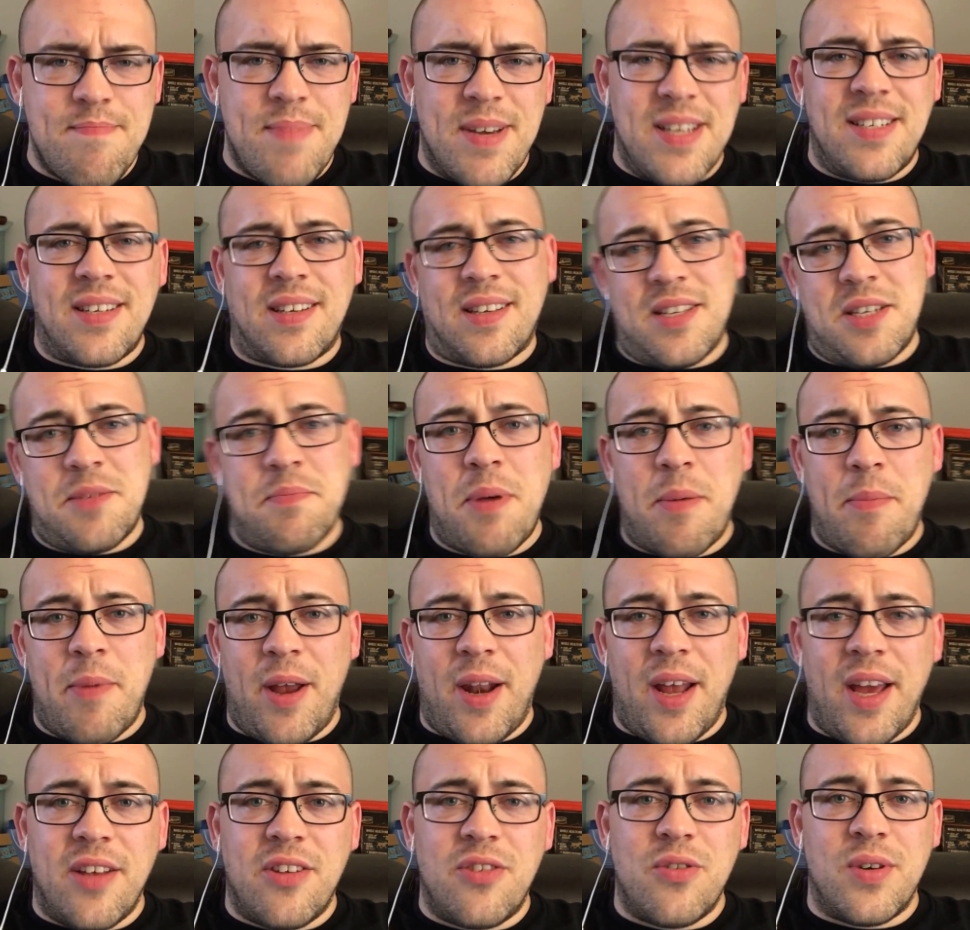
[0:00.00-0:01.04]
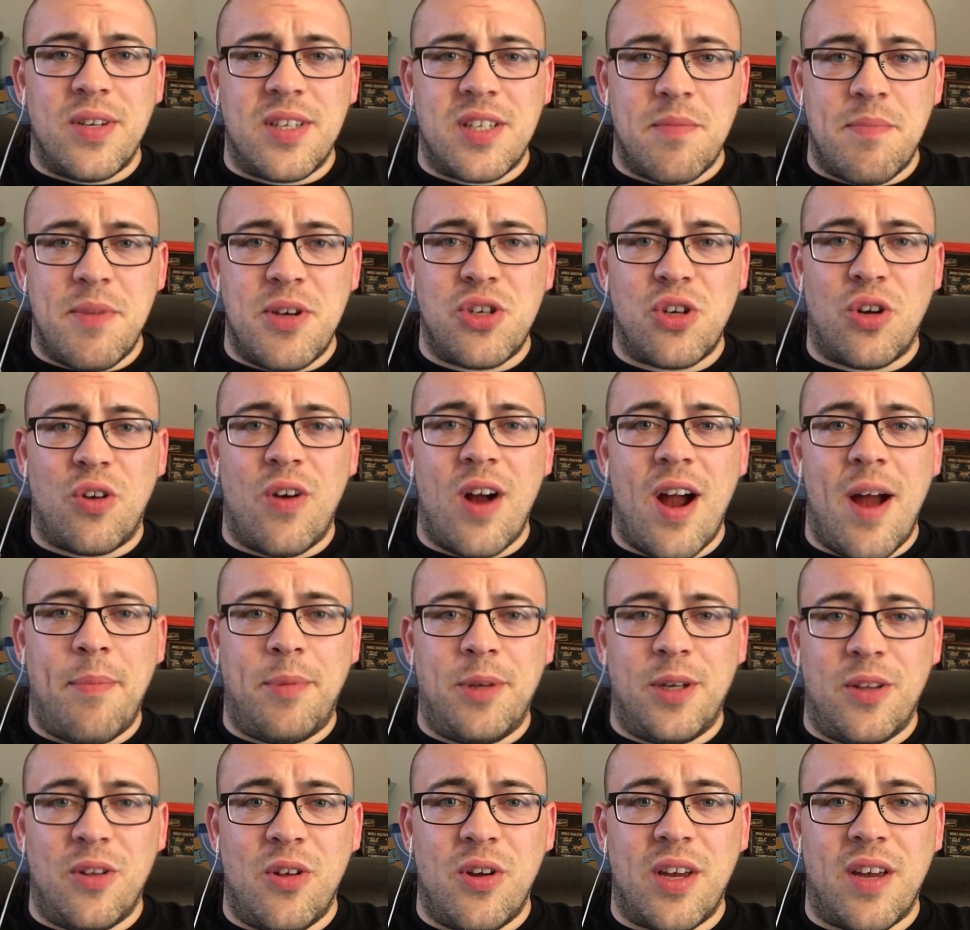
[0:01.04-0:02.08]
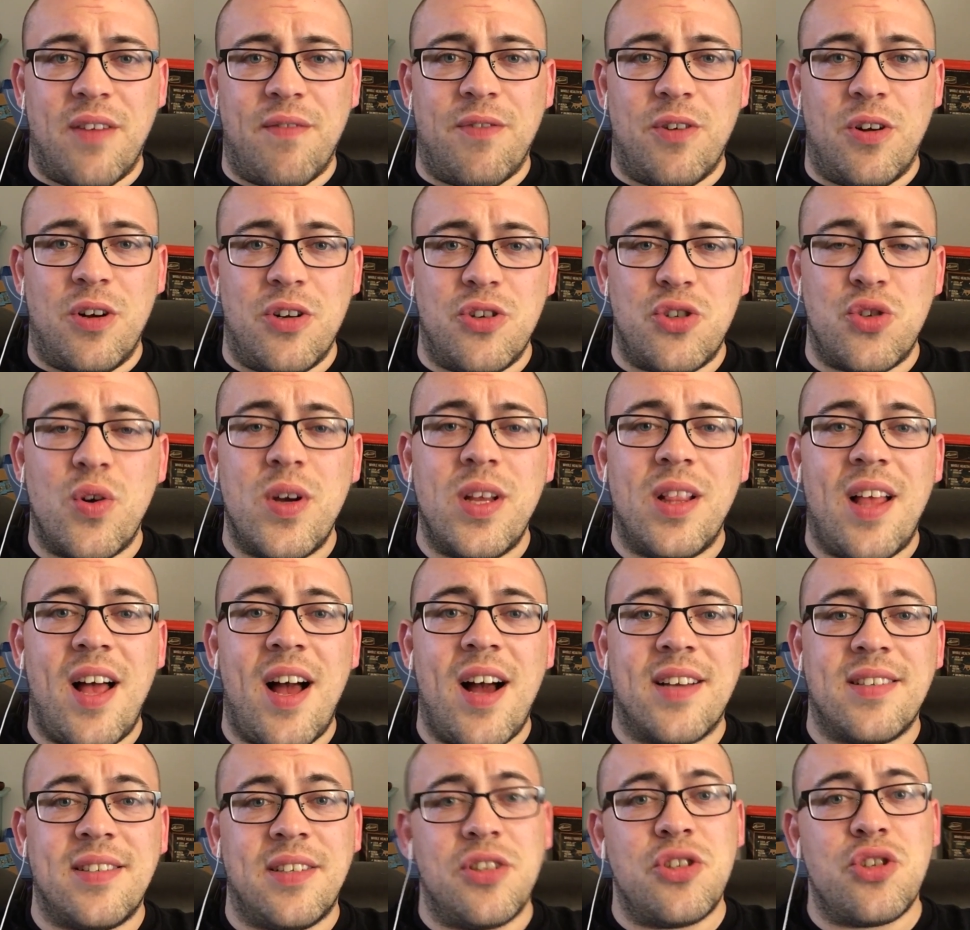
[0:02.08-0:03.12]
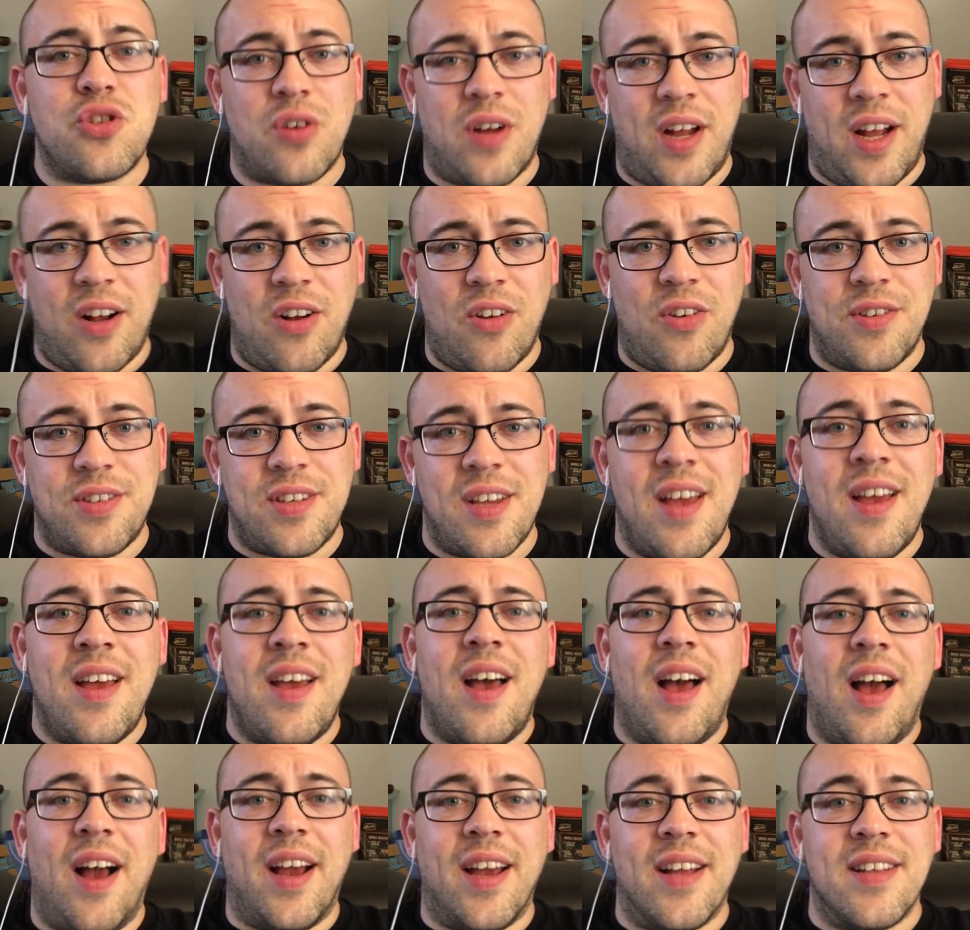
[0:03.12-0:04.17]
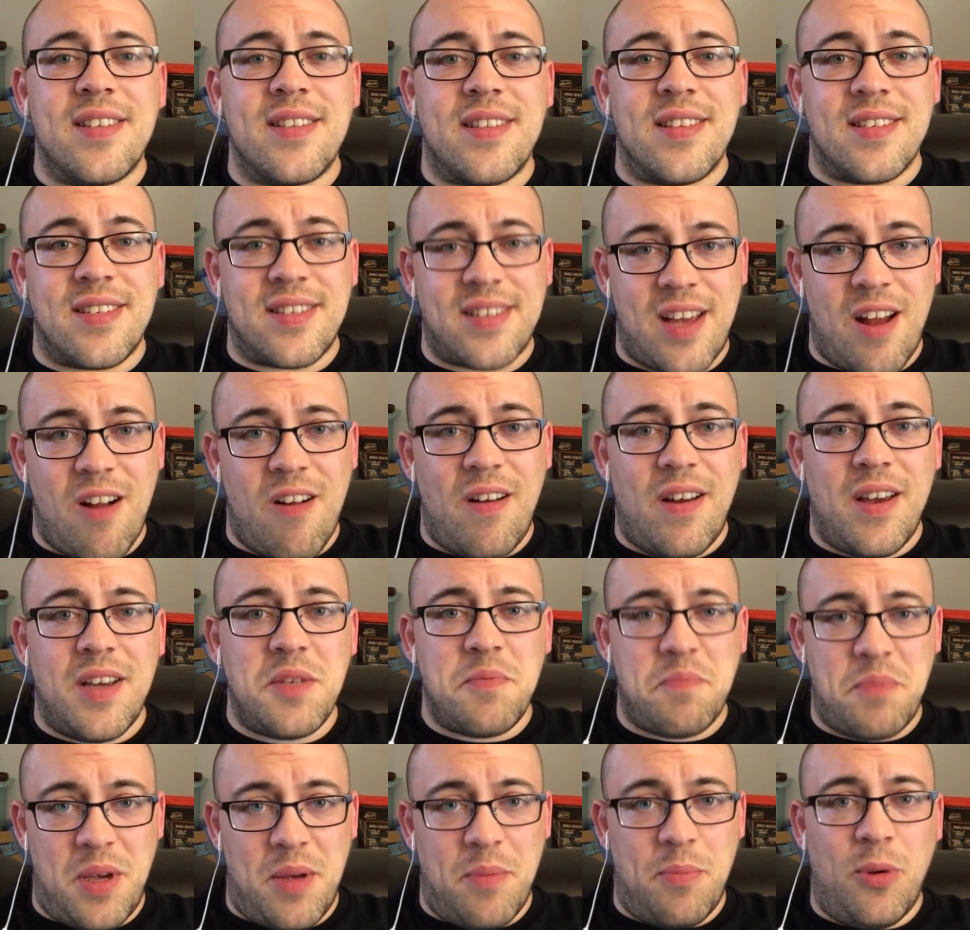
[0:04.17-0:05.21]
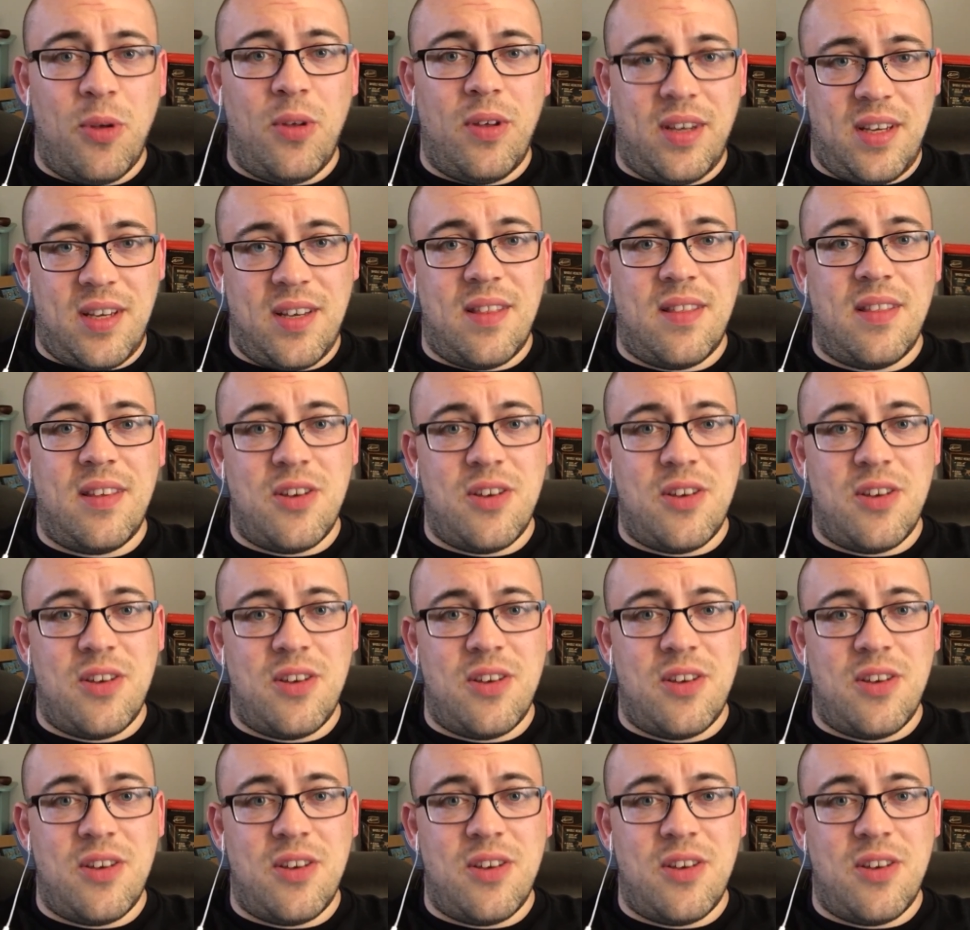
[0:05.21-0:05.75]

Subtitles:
Basically spend my night doing submission grappling, looking for joint locks and strangles against the scariest people in the